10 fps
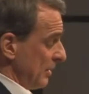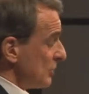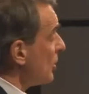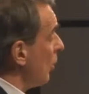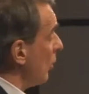
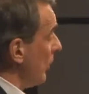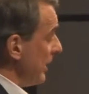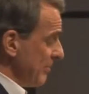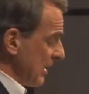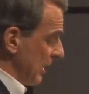So,
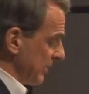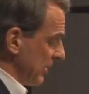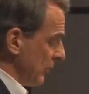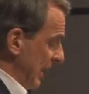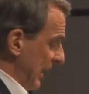we may
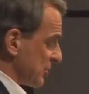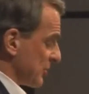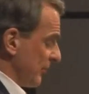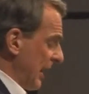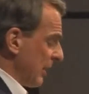argue as
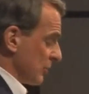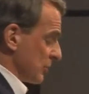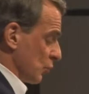follows.